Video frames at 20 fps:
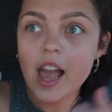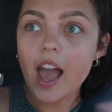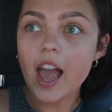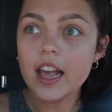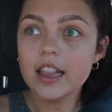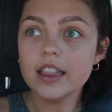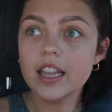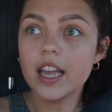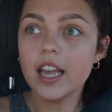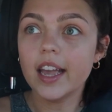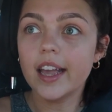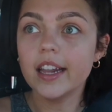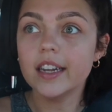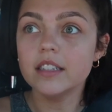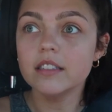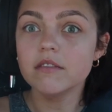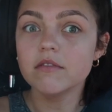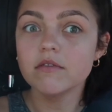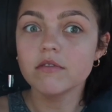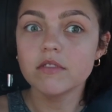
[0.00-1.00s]
and
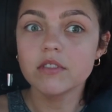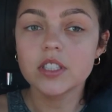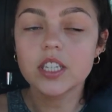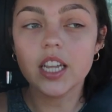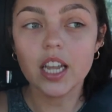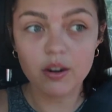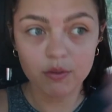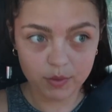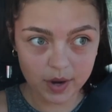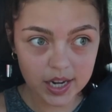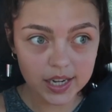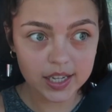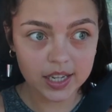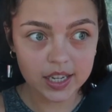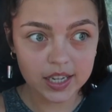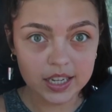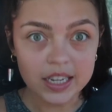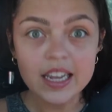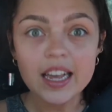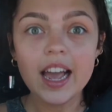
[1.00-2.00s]
then to get
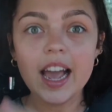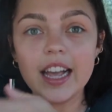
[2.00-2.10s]
ready